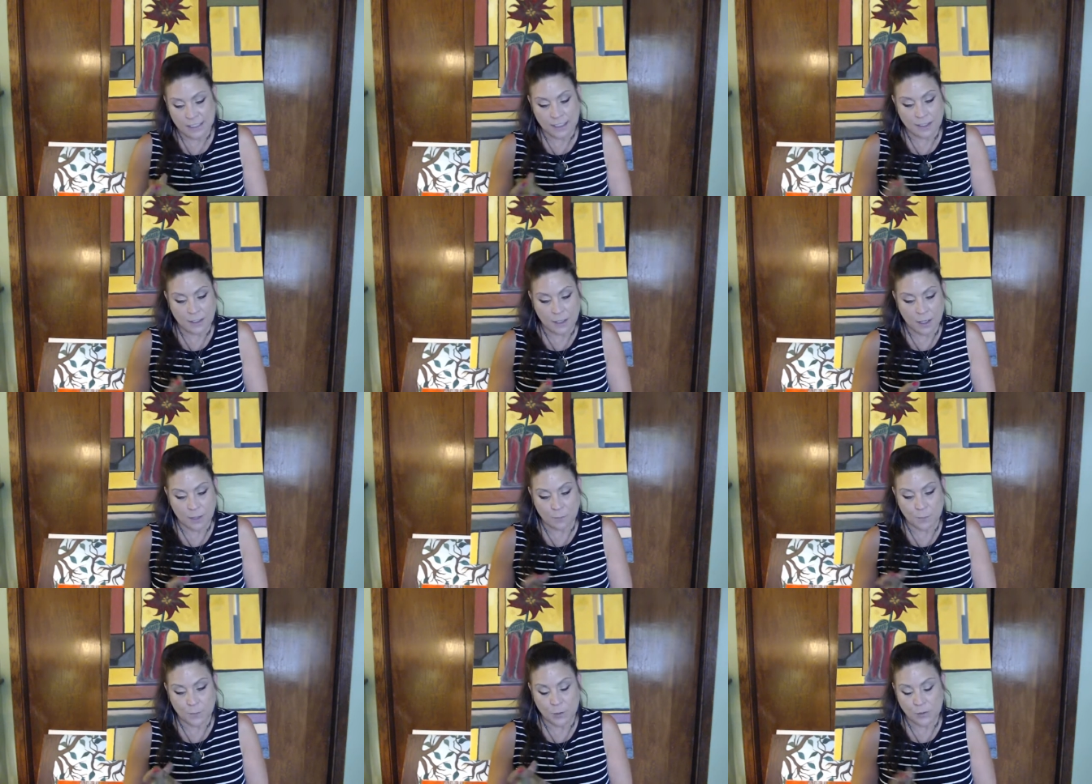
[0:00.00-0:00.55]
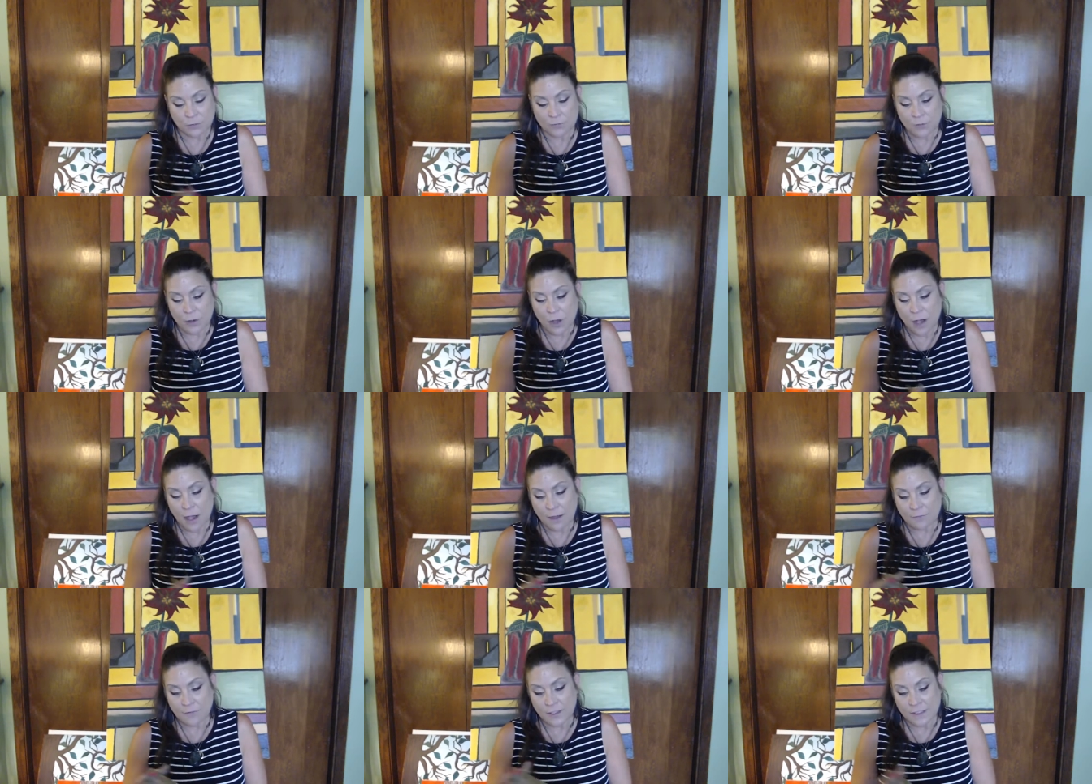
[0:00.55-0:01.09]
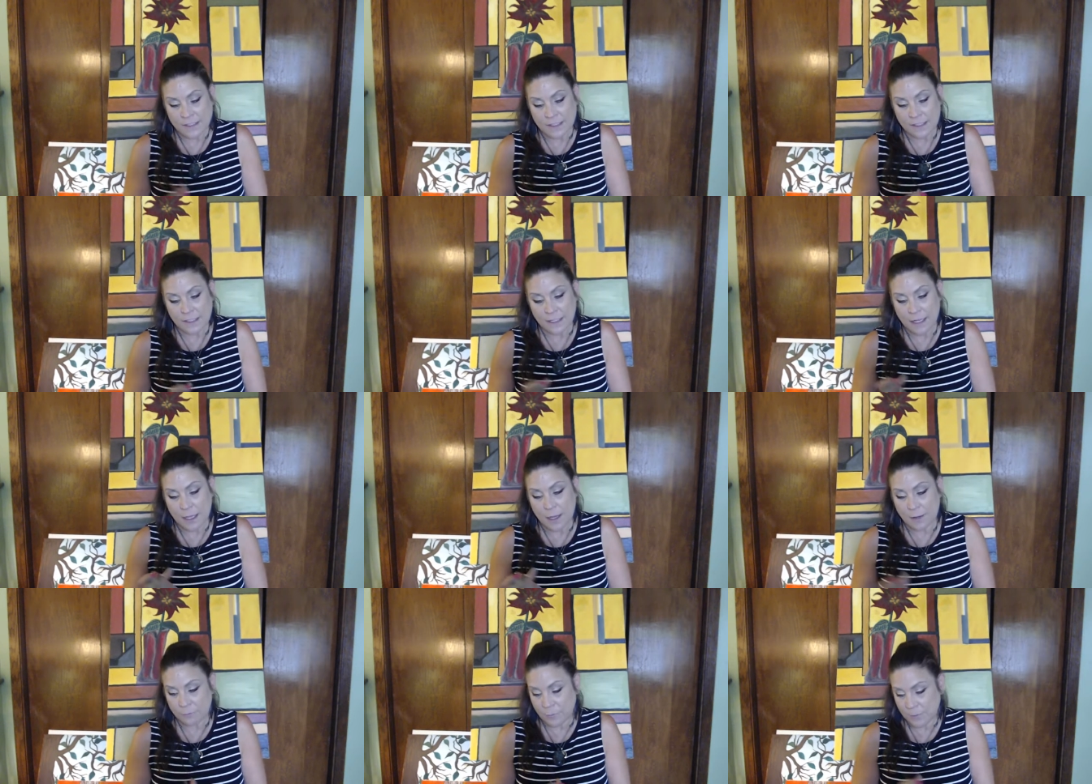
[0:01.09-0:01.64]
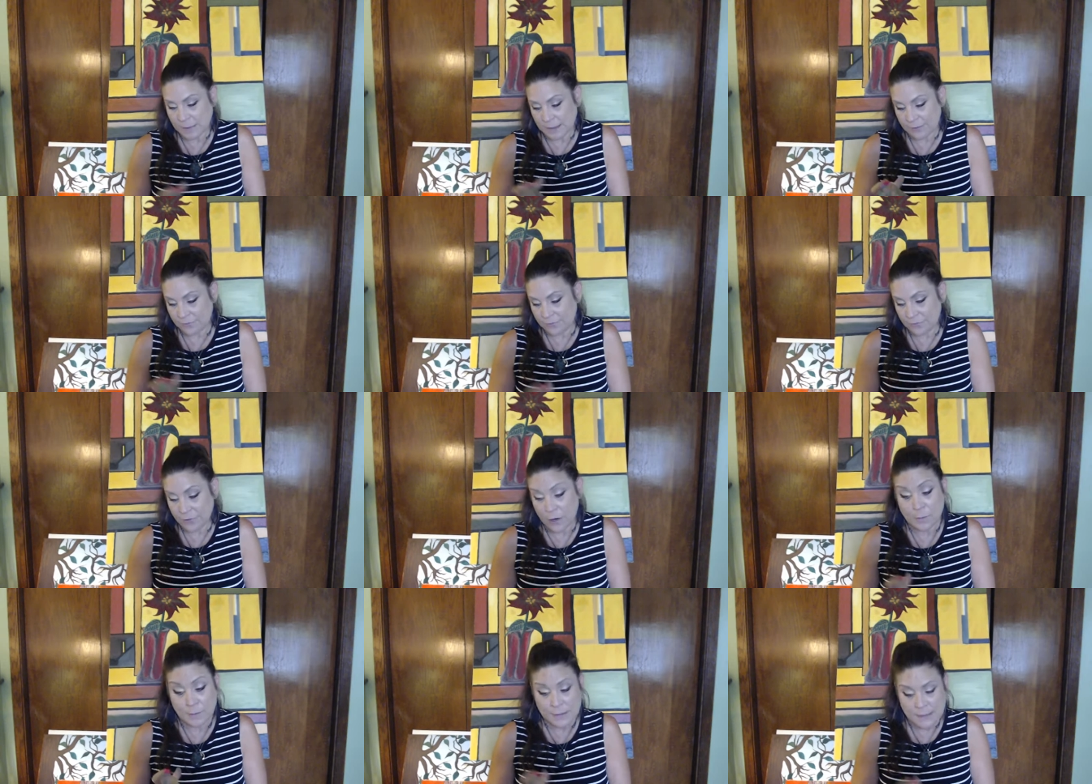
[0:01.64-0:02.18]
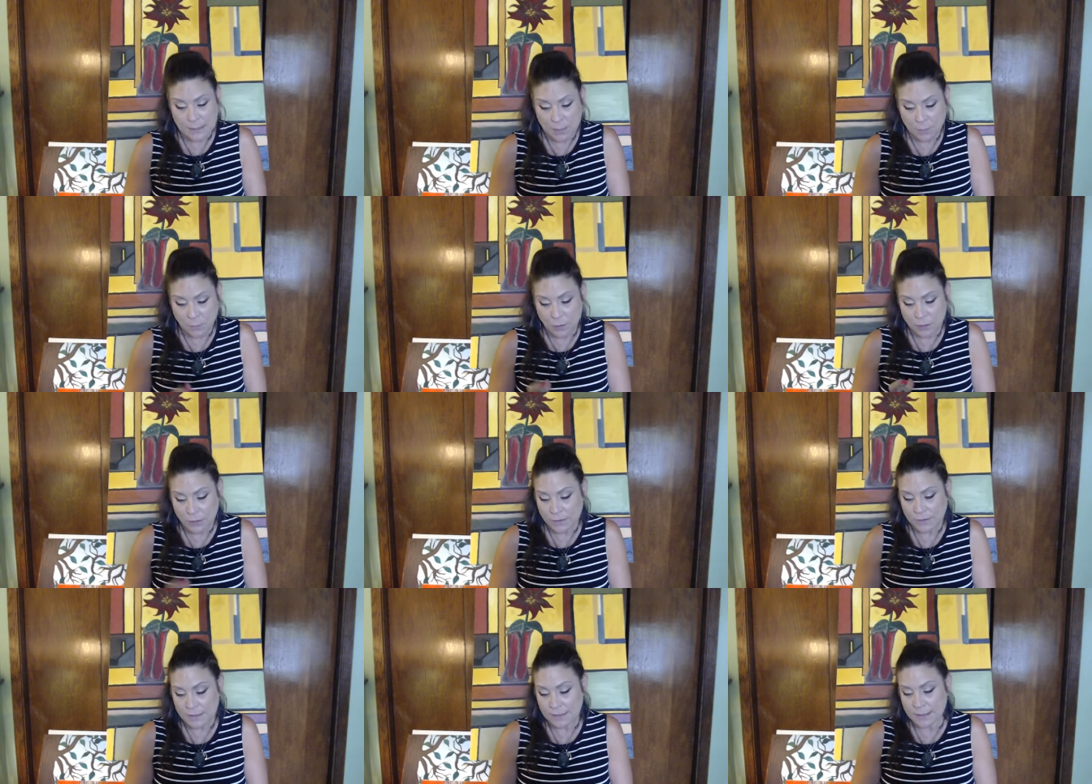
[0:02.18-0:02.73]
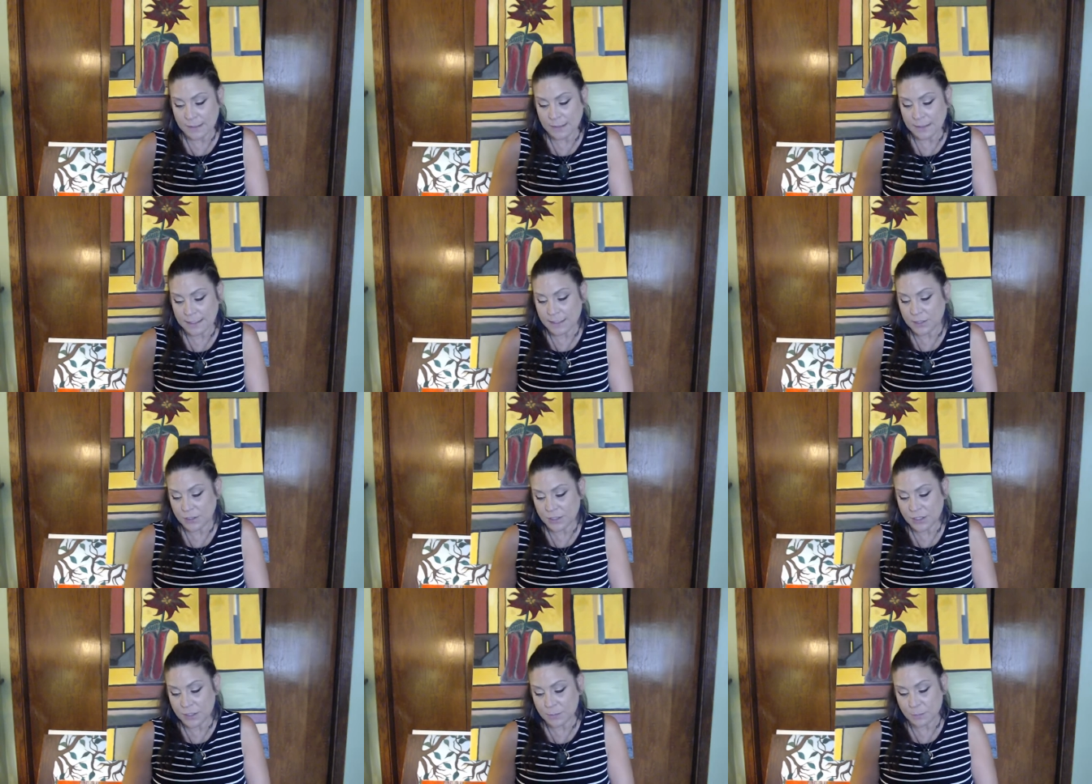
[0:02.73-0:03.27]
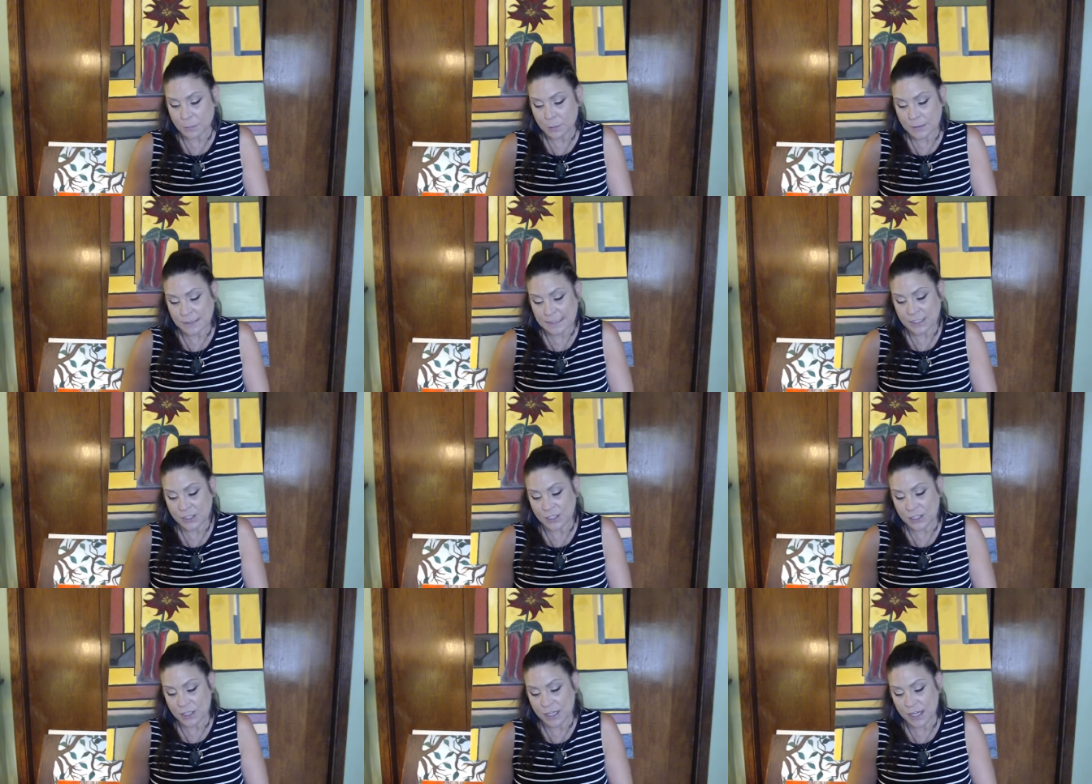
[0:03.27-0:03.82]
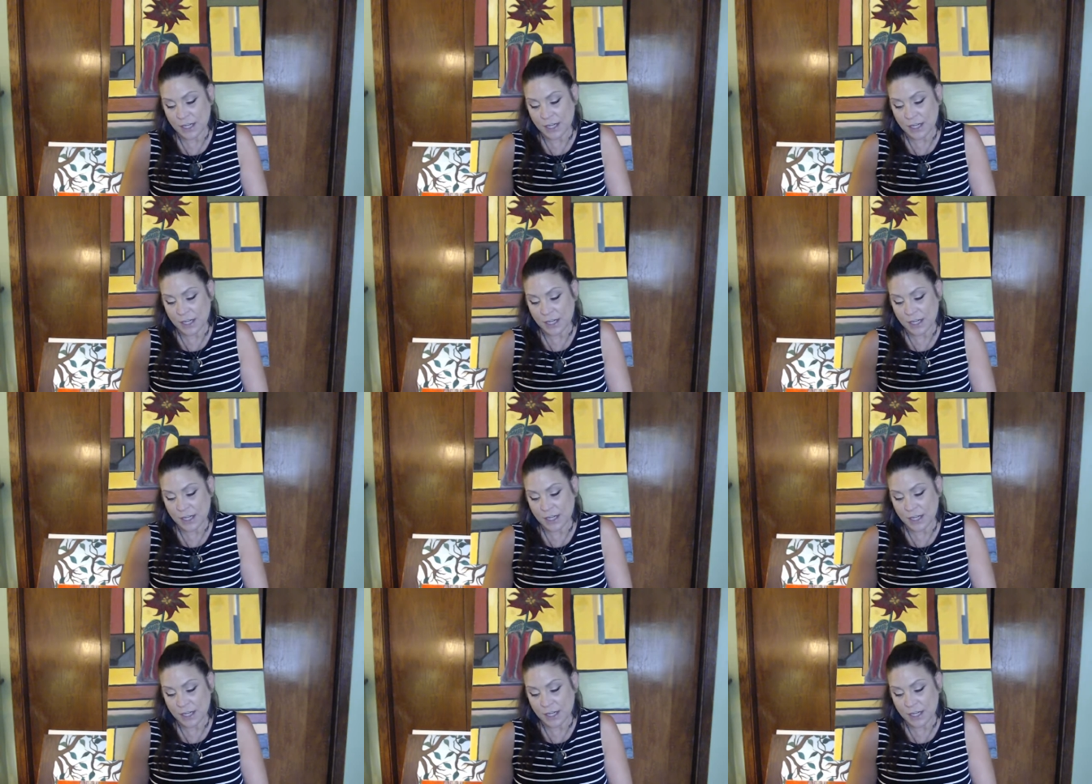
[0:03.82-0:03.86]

a, a beautiful offer is going to come from someone who's in a leadership position,